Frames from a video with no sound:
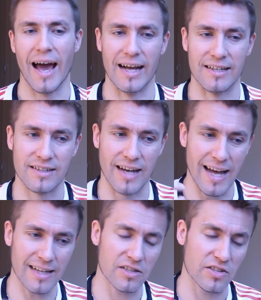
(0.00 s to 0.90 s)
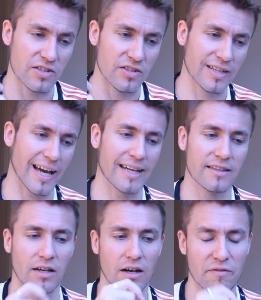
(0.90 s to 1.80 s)
And Henderson,
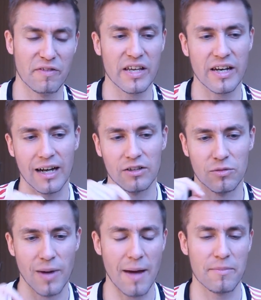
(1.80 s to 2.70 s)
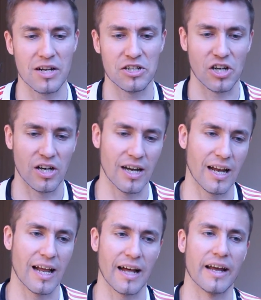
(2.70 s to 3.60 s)
Keita, Wijnaldum, Emre Can,
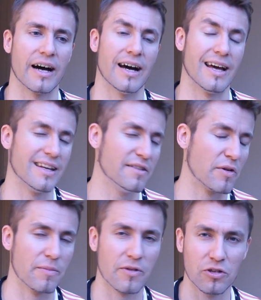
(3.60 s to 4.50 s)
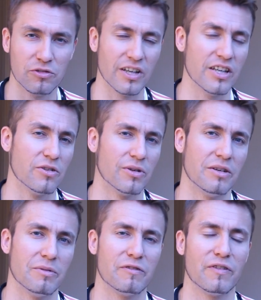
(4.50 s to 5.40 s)
Lallana and even Coutinho
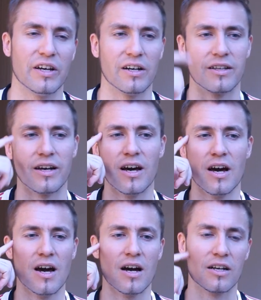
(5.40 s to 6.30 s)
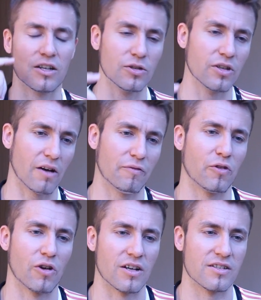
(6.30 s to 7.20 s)
in midfield could
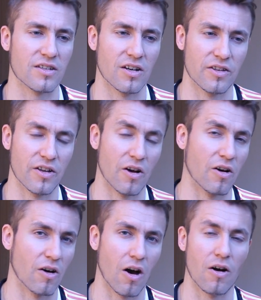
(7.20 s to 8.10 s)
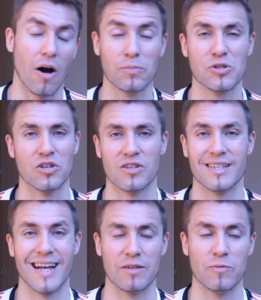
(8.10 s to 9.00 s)
offer us the
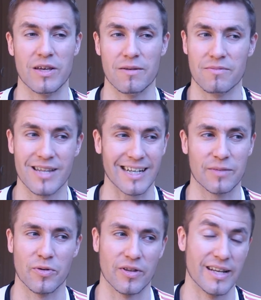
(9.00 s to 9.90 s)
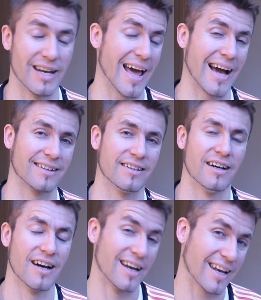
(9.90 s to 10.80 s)
options that we desperately lacked
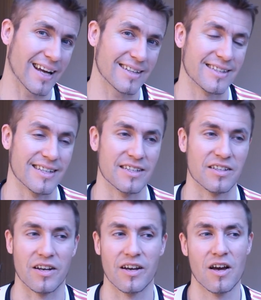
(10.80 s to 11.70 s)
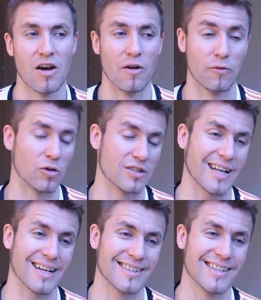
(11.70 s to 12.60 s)
last season. Of course,
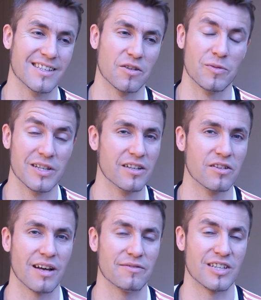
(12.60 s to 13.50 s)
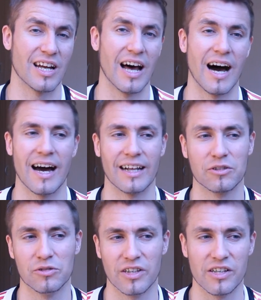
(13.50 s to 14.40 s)
last season we didn't have Salah, and
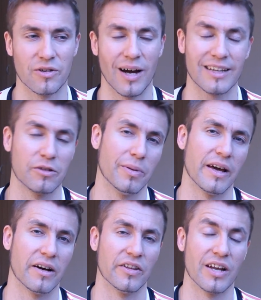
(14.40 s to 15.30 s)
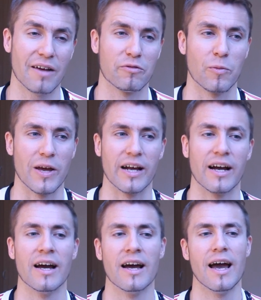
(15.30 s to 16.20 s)
Coutinho had to play on the left
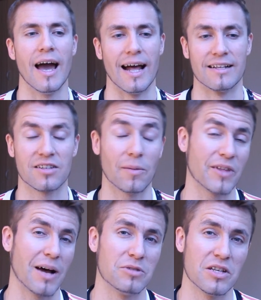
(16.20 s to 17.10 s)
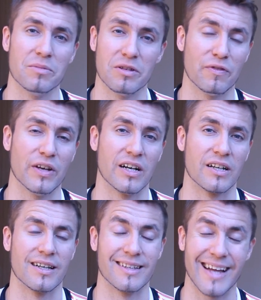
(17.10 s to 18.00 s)
wing, and sometimes in
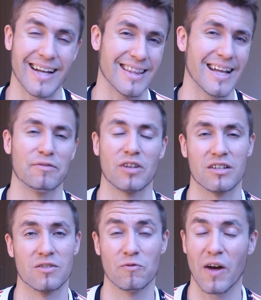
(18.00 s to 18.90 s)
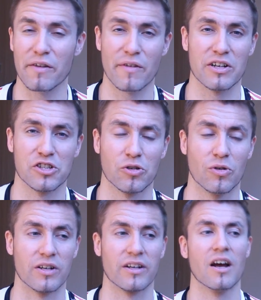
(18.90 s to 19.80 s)
midfield that left us very very
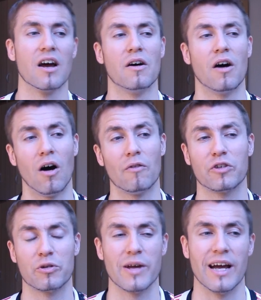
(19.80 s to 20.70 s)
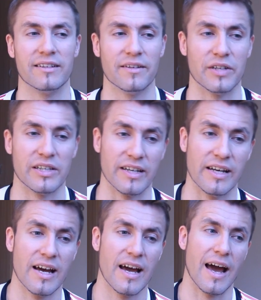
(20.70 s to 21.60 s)
short of
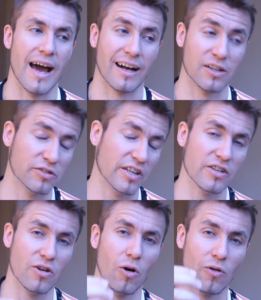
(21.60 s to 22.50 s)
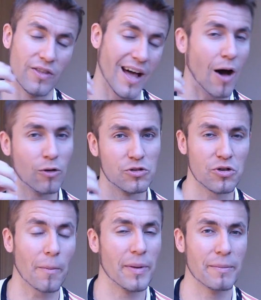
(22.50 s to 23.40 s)
creativity. Coutinho now
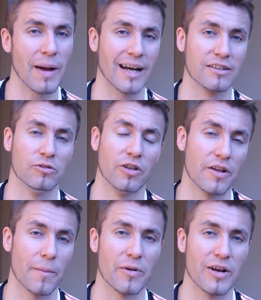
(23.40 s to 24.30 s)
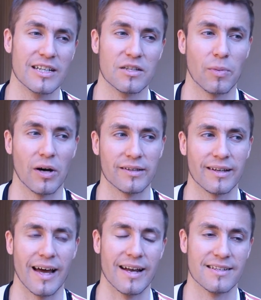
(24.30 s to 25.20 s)
dropping back to the number eight spot,
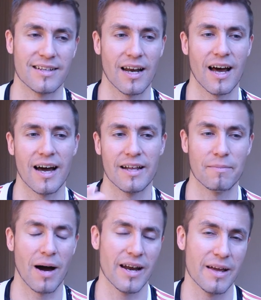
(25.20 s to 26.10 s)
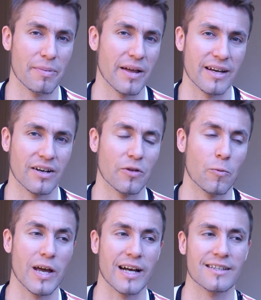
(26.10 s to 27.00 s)
and Salah and Mane playing on the
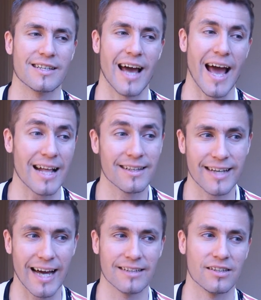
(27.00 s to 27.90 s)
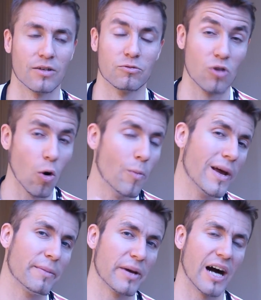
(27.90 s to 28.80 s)
wings, and Keita
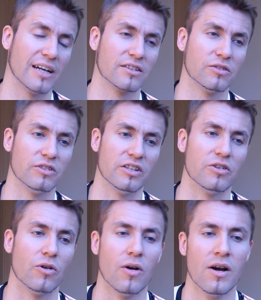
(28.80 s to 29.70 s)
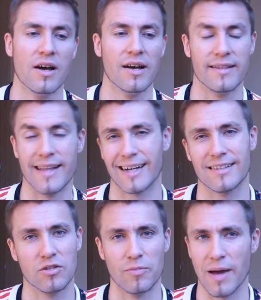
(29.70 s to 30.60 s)
roaming behind Coutinho next to